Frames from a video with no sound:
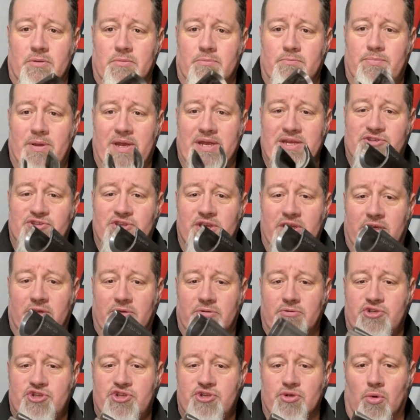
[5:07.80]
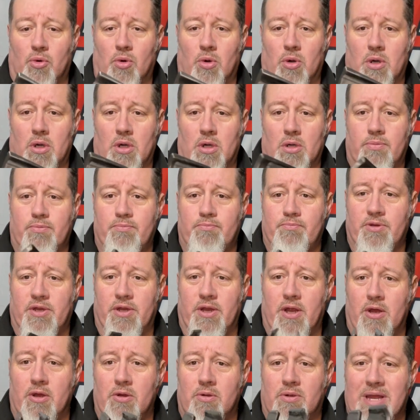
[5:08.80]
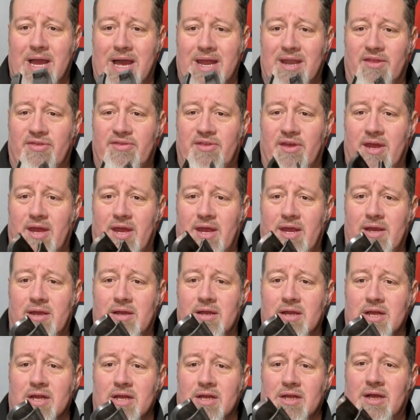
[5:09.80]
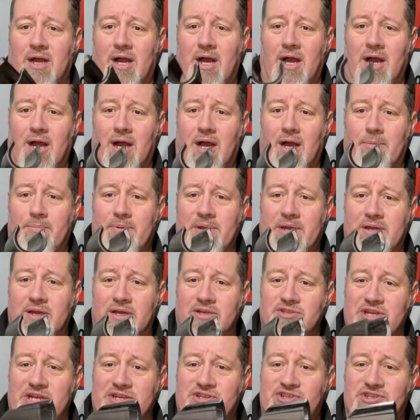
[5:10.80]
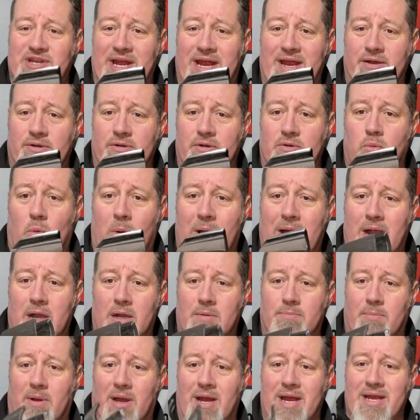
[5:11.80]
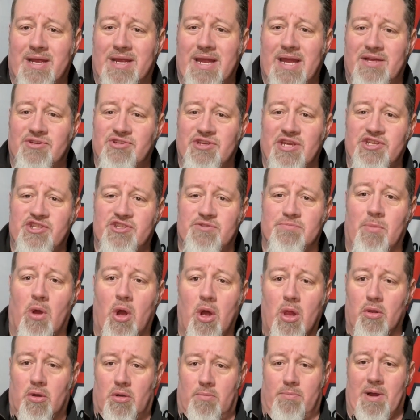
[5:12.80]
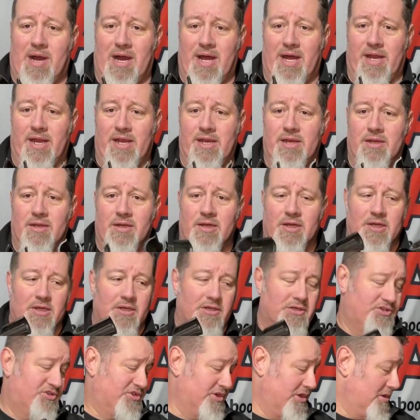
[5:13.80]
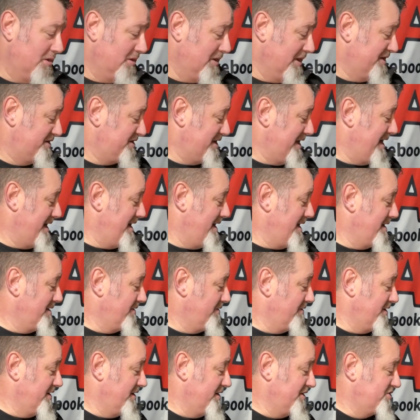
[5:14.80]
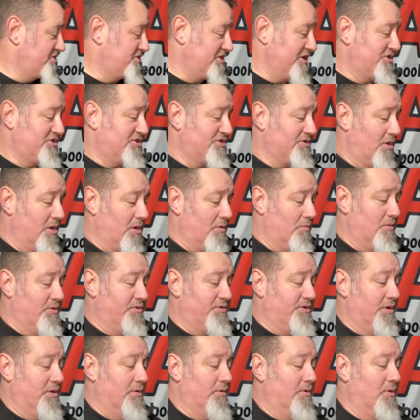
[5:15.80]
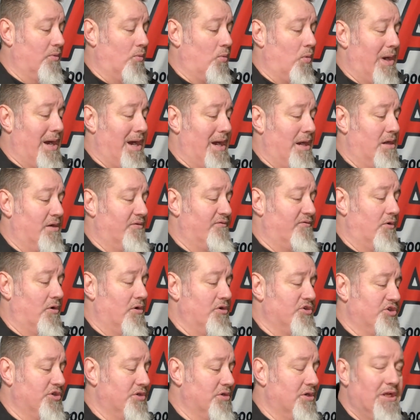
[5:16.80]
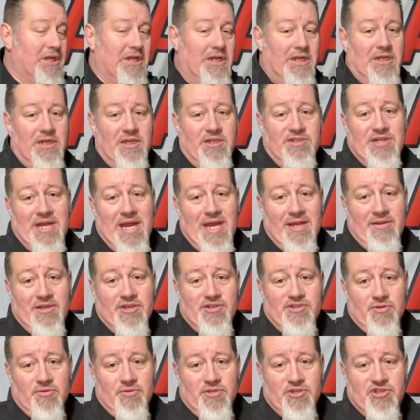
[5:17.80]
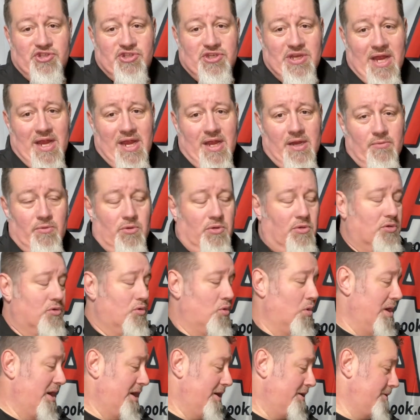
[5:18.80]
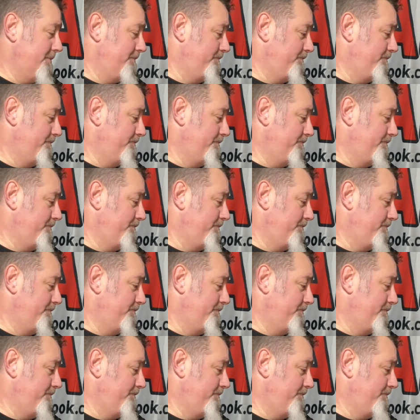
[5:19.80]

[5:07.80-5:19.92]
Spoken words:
Basic, Shure, kind of thing, because a standard wired mic has a smaller body. So let's hang this. Let's start with the wired version. Let's hang this on the stand real quick